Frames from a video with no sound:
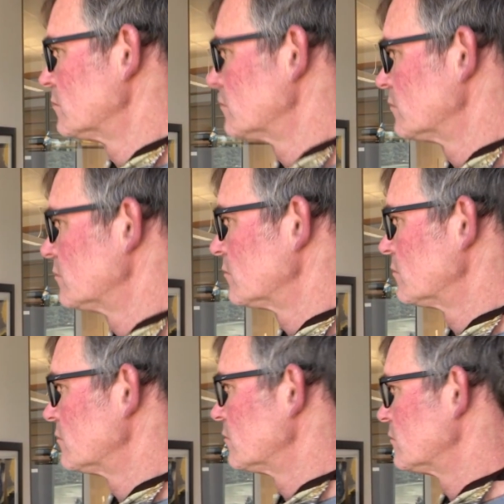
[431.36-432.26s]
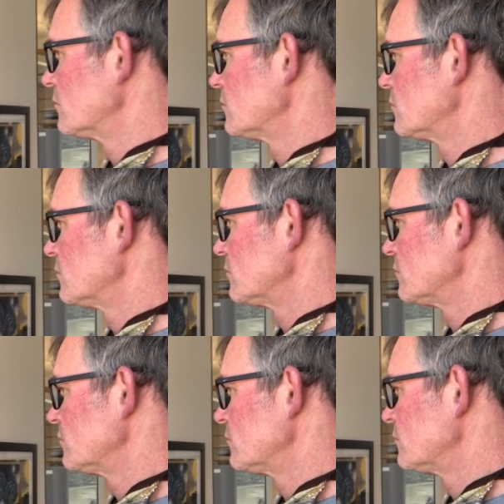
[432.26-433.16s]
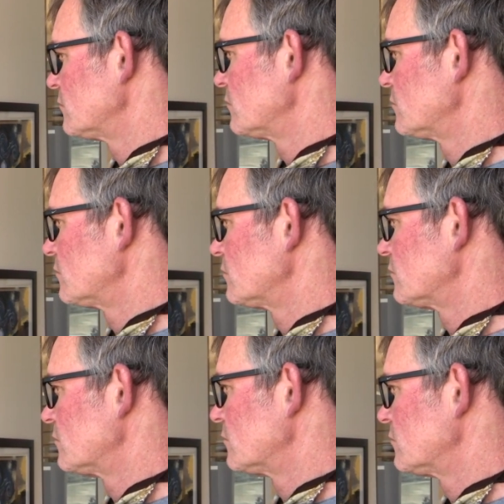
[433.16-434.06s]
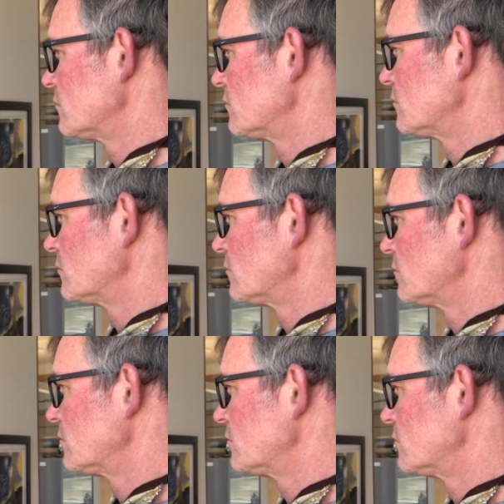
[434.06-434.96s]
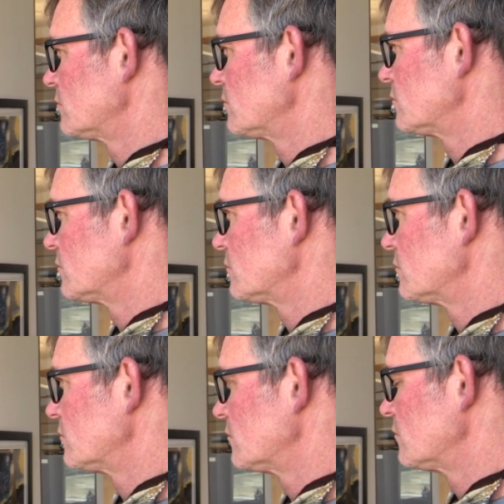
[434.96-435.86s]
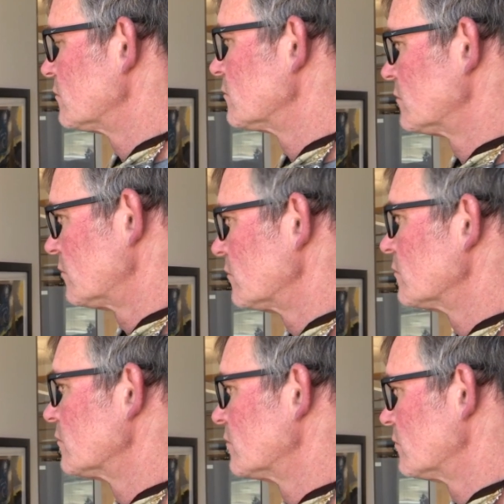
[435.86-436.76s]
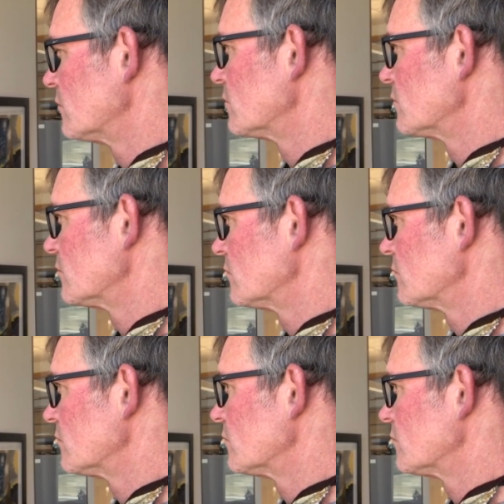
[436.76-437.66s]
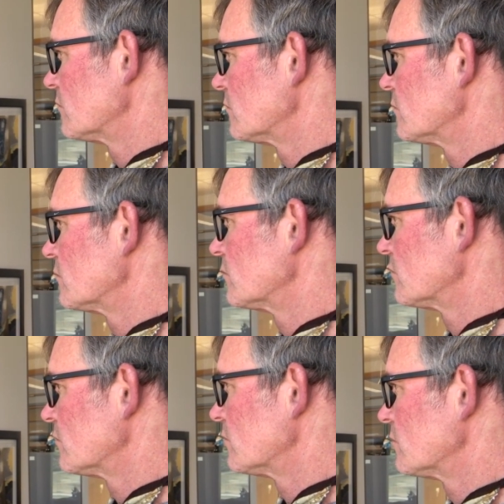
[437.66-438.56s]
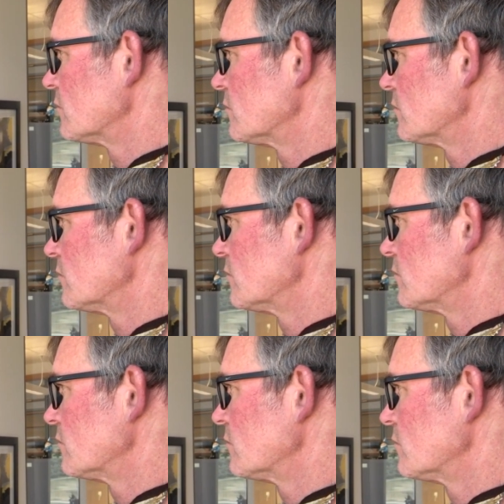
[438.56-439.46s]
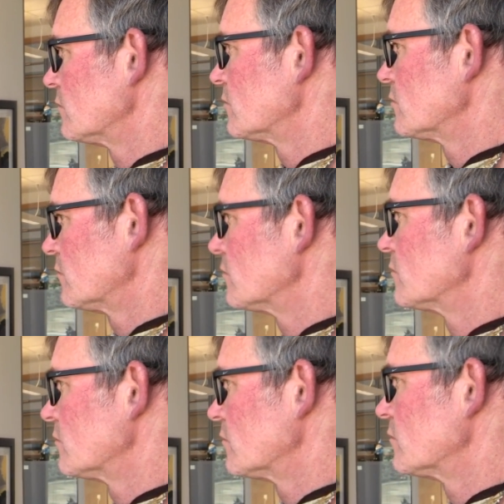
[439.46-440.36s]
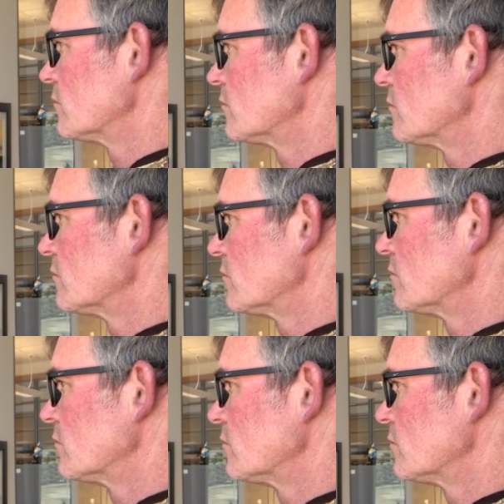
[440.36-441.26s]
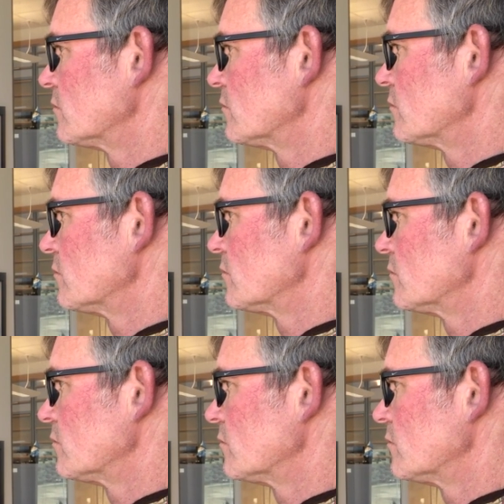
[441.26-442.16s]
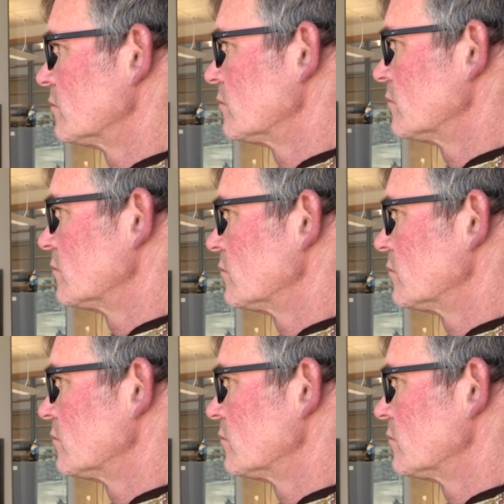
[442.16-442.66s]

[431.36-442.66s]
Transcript: you're getting your job done, whether virtually or face-to-face -face with clients or the animals that we care for, be safe, take care of yourselves. Um, we'll see you on the other side, and thank you.